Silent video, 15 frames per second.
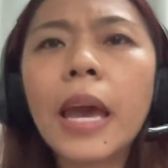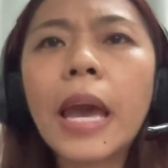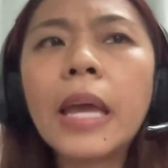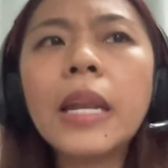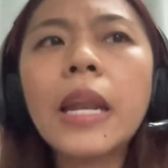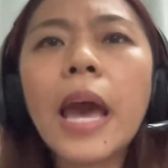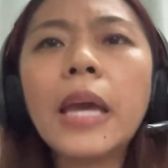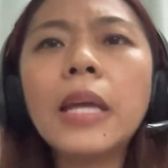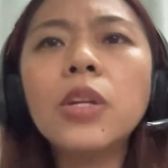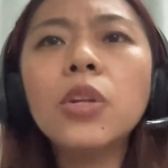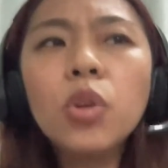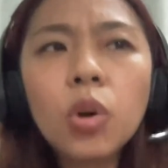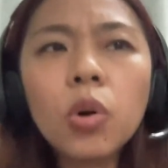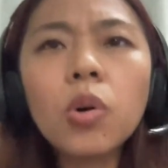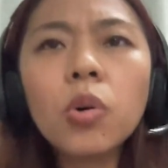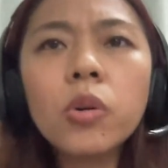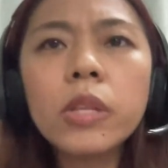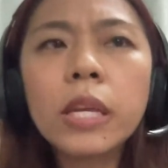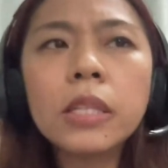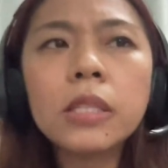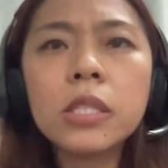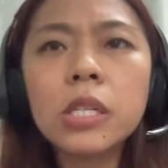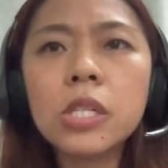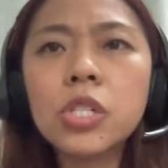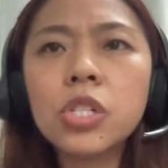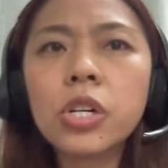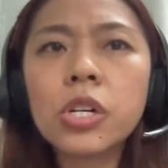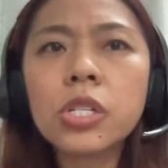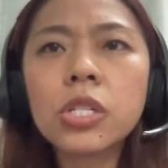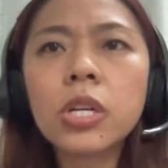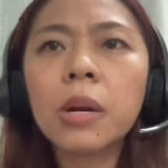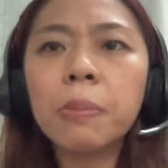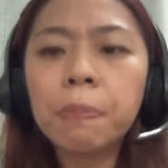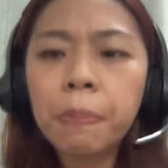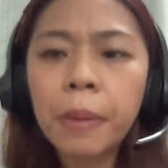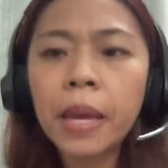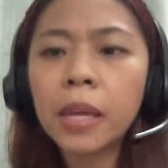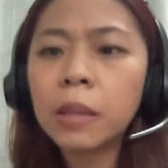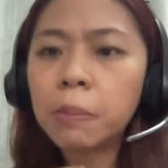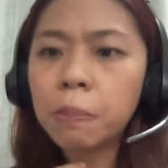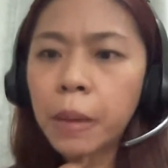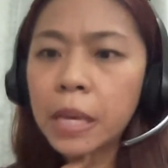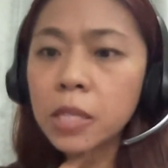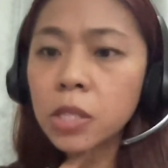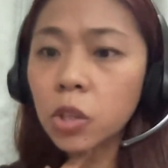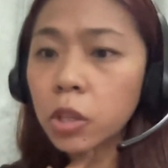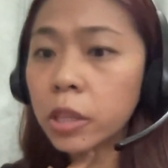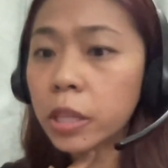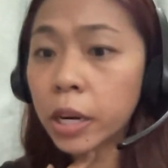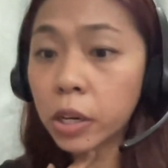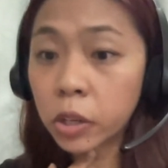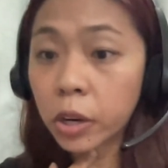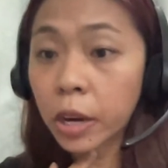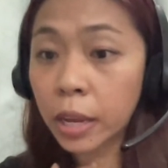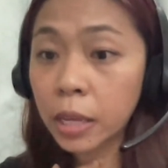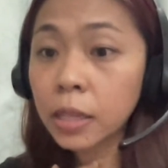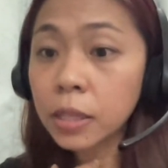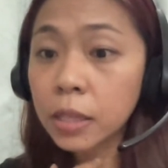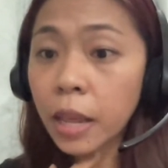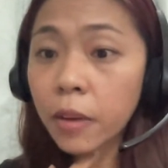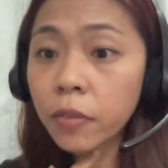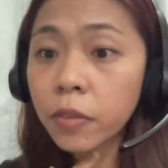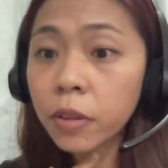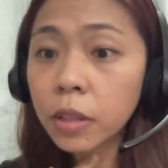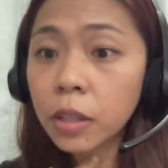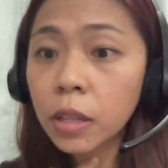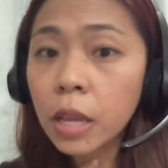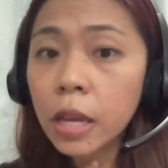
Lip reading: And I know that teachers are paid based on their grade level,